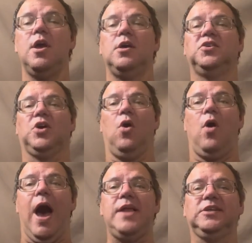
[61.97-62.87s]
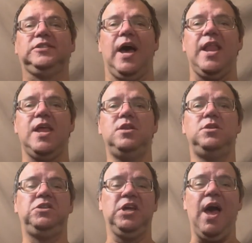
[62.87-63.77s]
So I decided
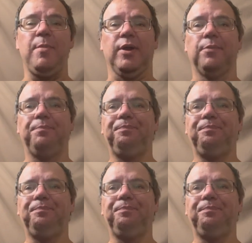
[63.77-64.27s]
to come here.